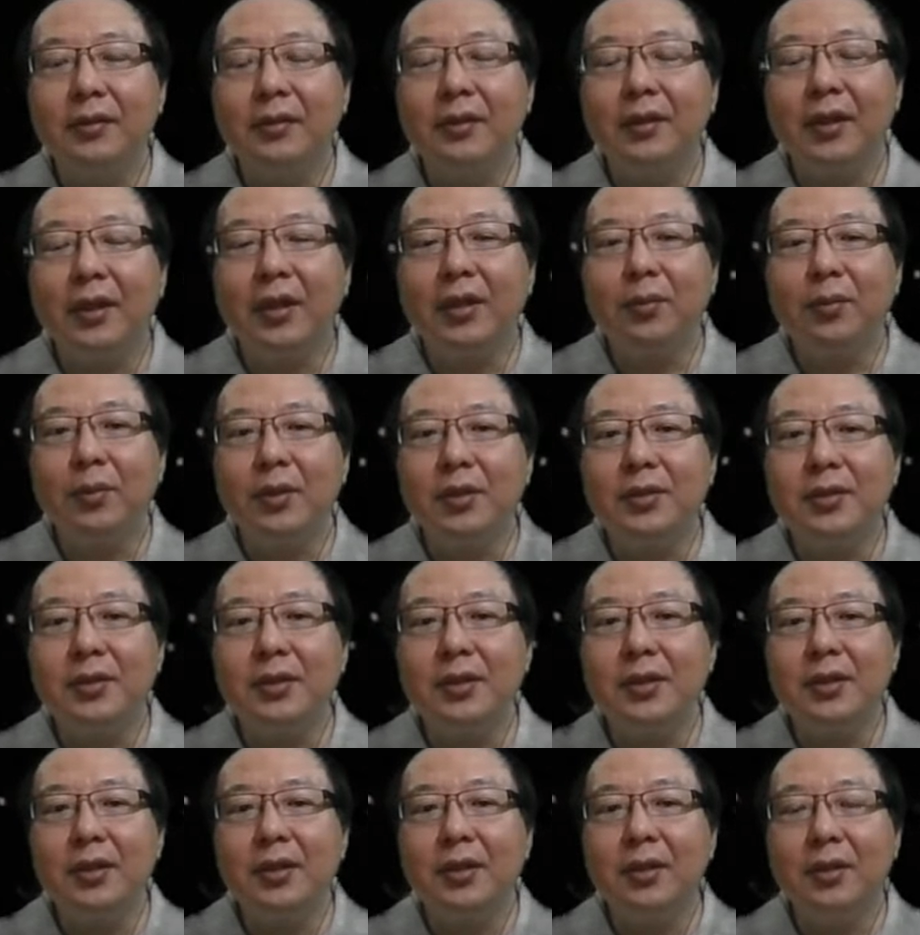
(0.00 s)
And we
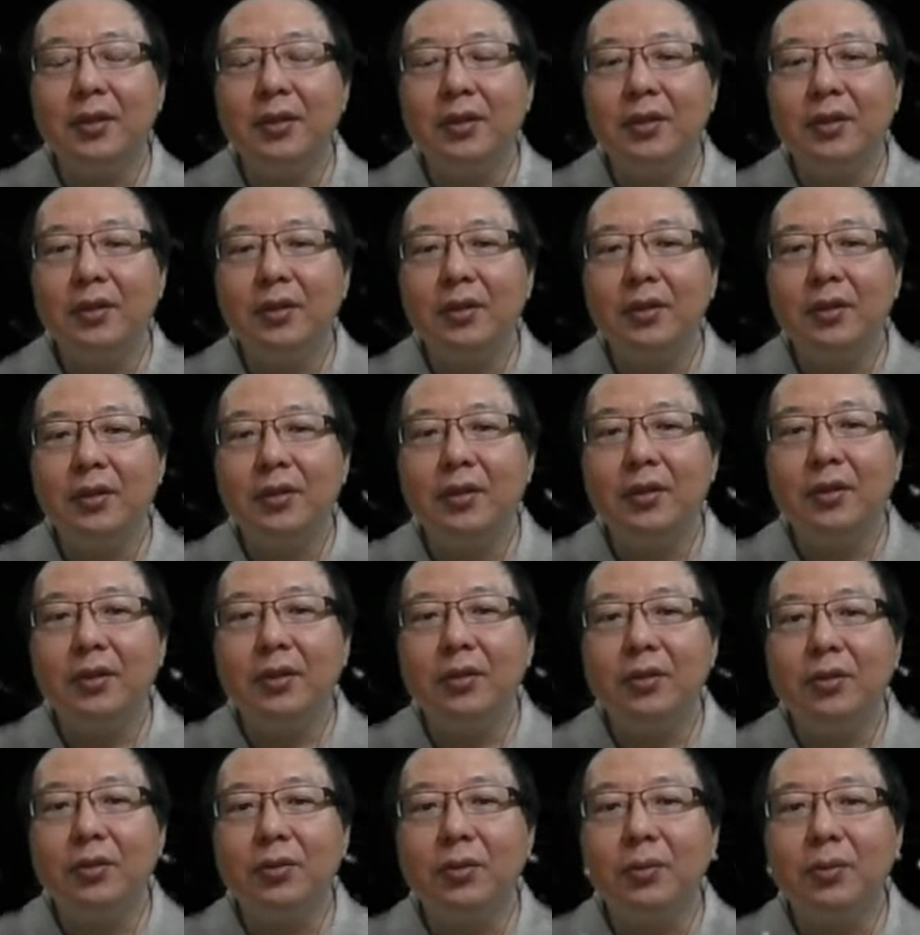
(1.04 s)
see,
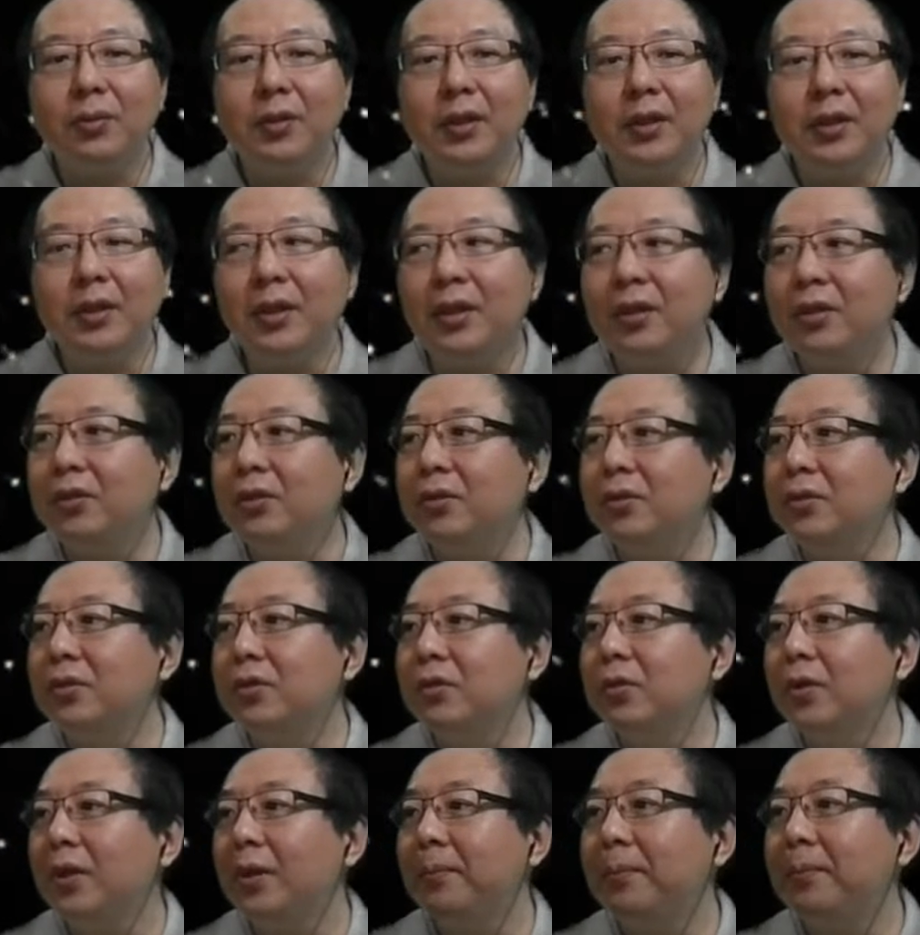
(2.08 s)
do we need to
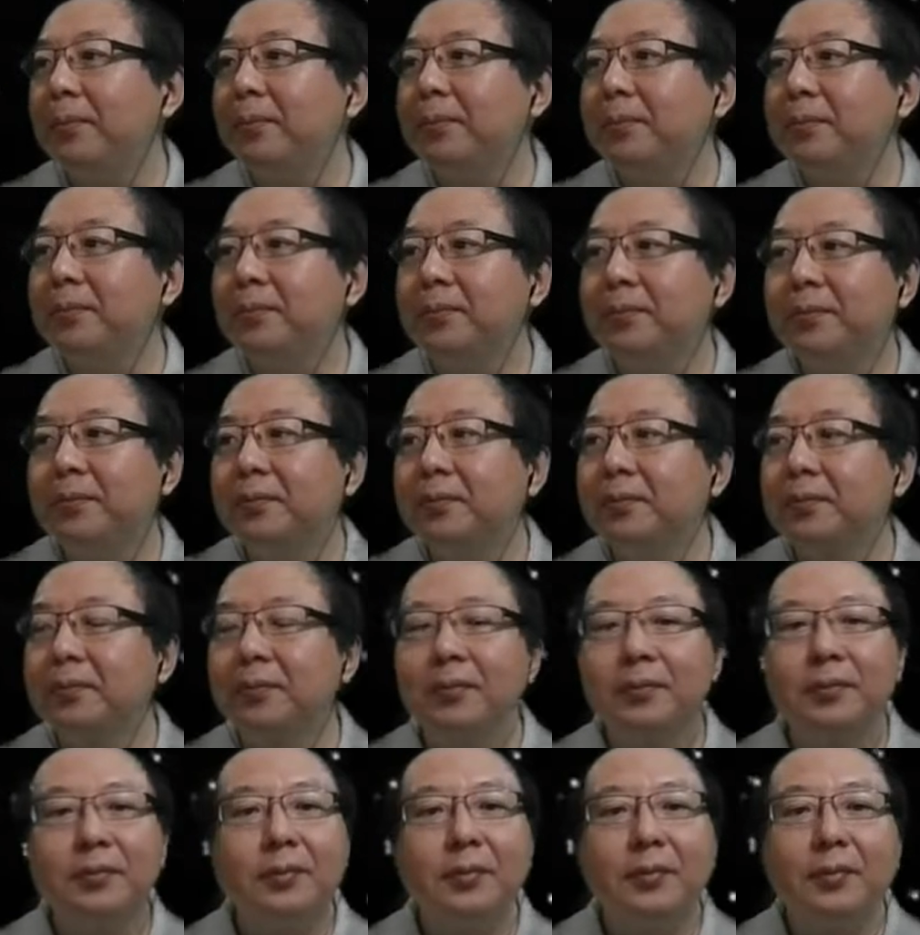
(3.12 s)
swap
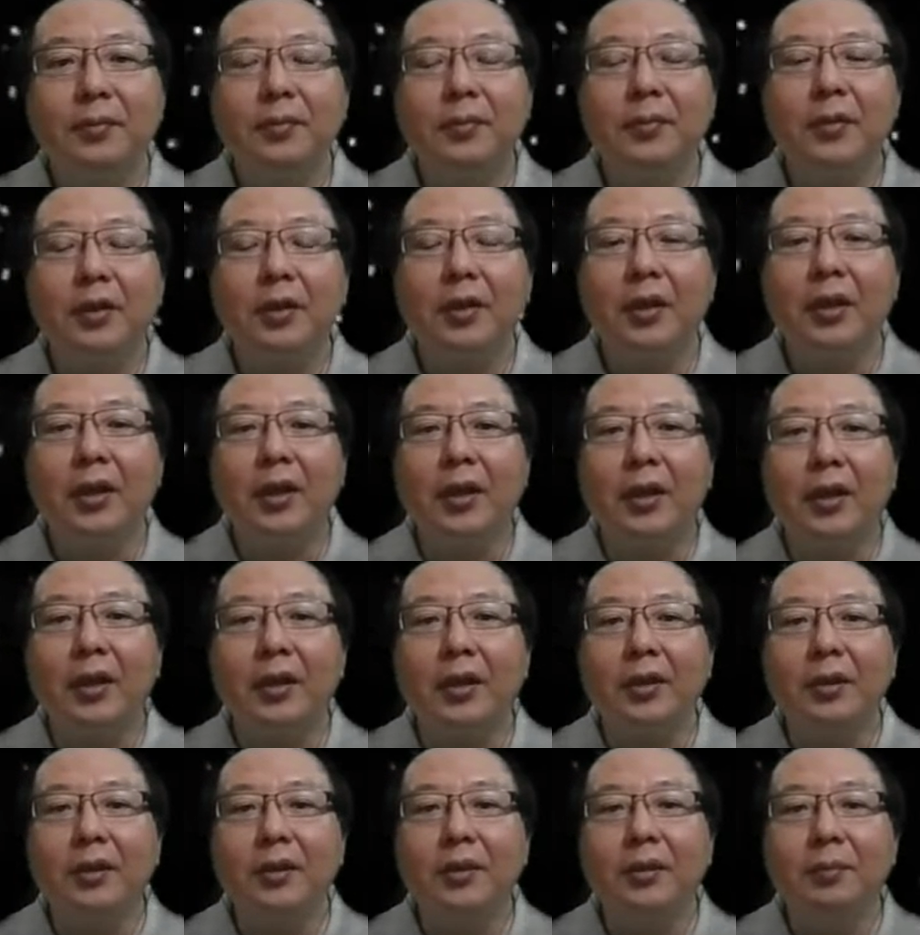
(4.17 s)

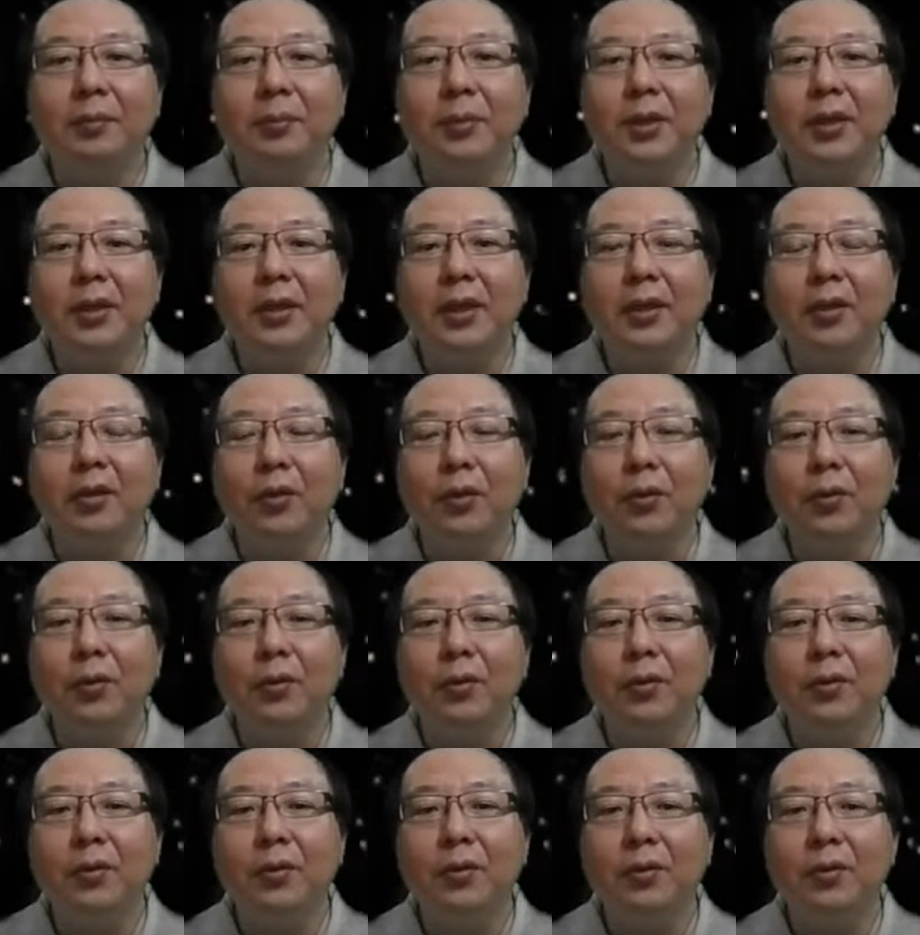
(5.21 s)
P and
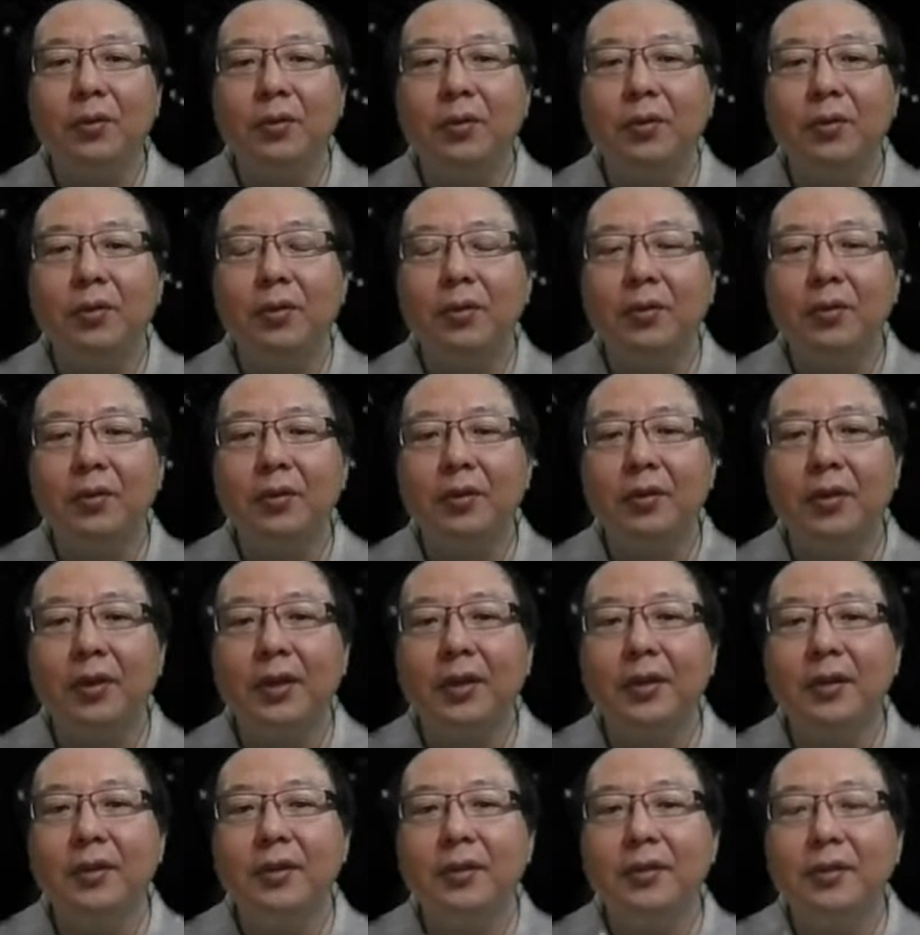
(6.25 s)
O,
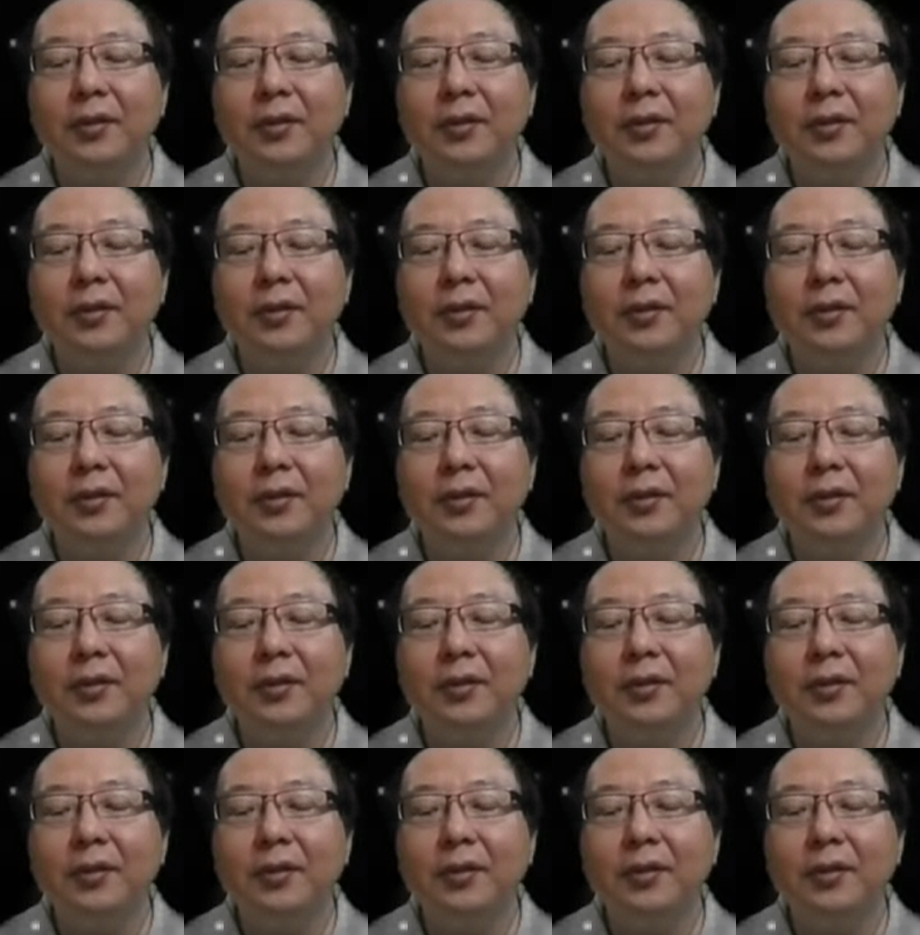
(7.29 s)
right?